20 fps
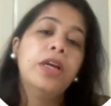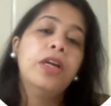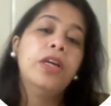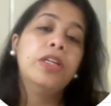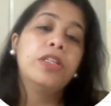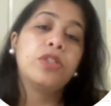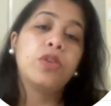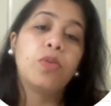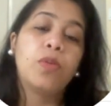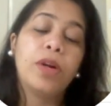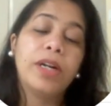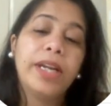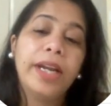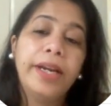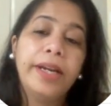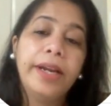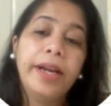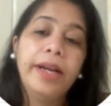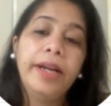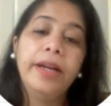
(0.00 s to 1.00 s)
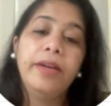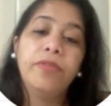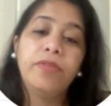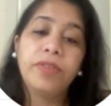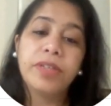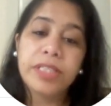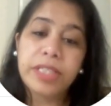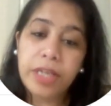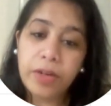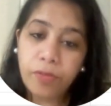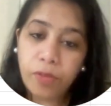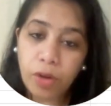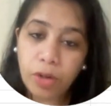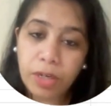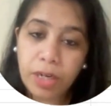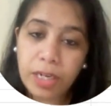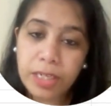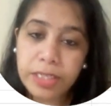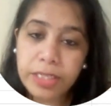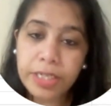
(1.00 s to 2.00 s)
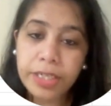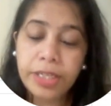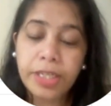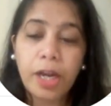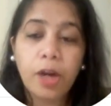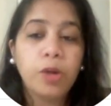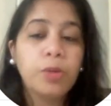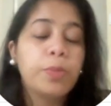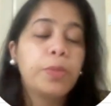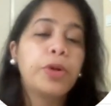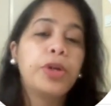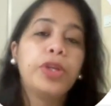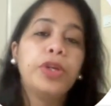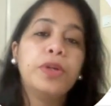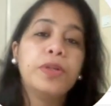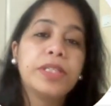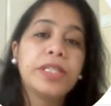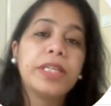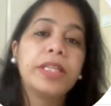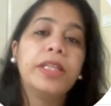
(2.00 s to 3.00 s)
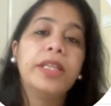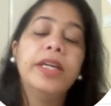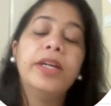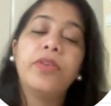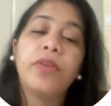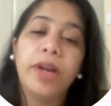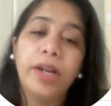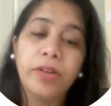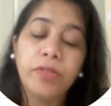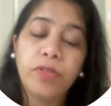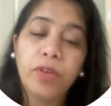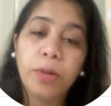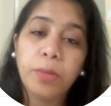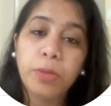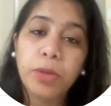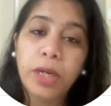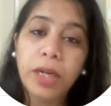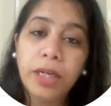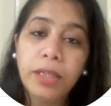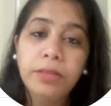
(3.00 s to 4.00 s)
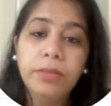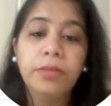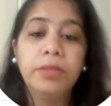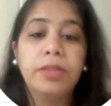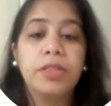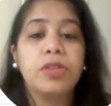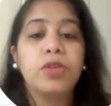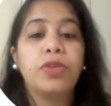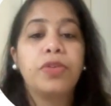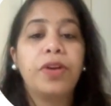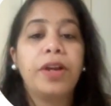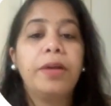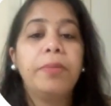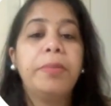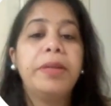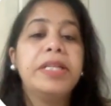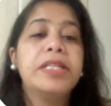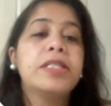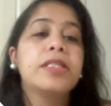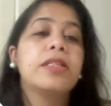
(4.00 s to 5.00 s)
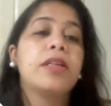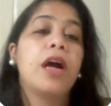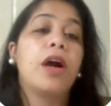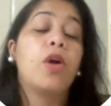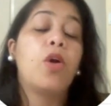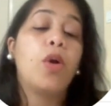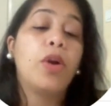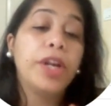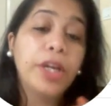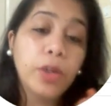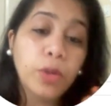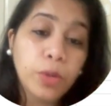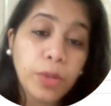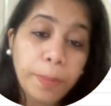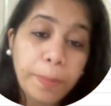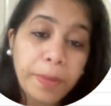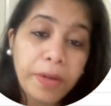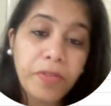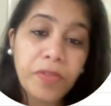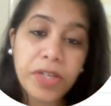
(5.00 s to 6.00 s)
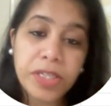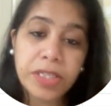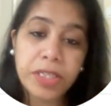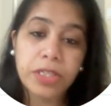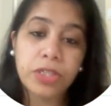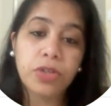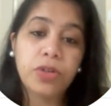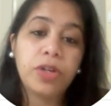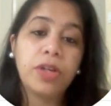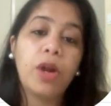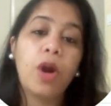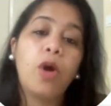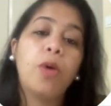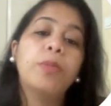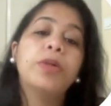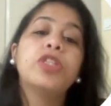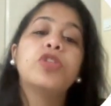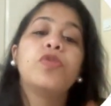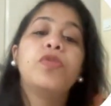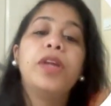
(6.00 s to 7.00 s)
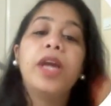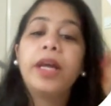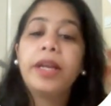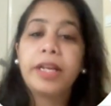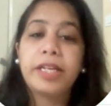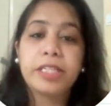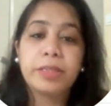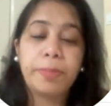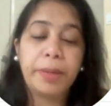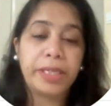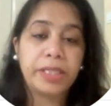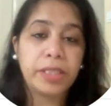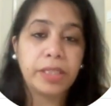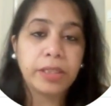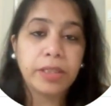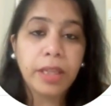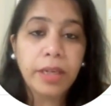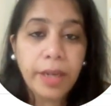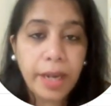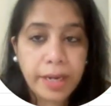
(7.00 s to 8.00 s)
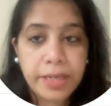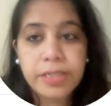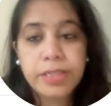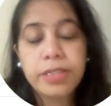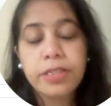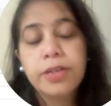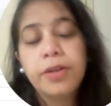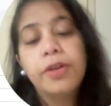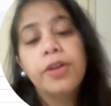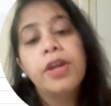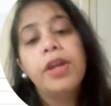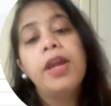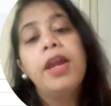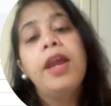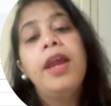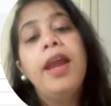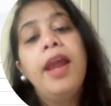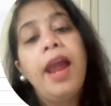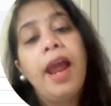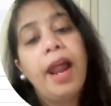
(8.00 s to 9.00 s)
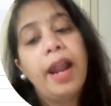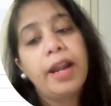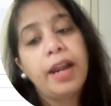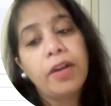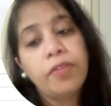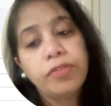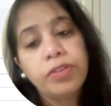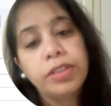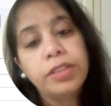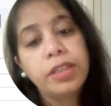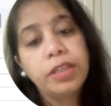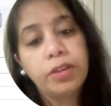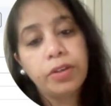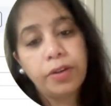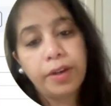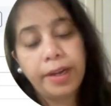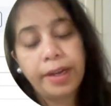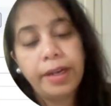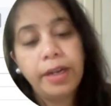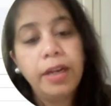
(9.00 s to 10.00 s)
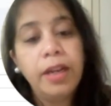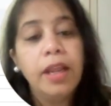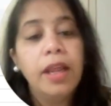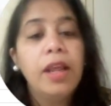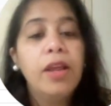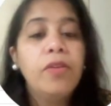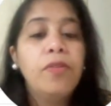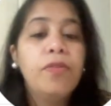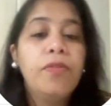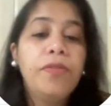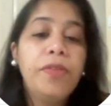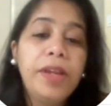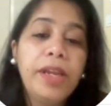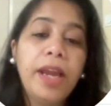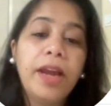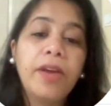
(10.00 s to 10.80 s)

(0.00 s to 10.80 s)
So what I did, first I forecasted the output using the trend formula. So trend means according to the previous history how much we are expecting the next. And after the trend, we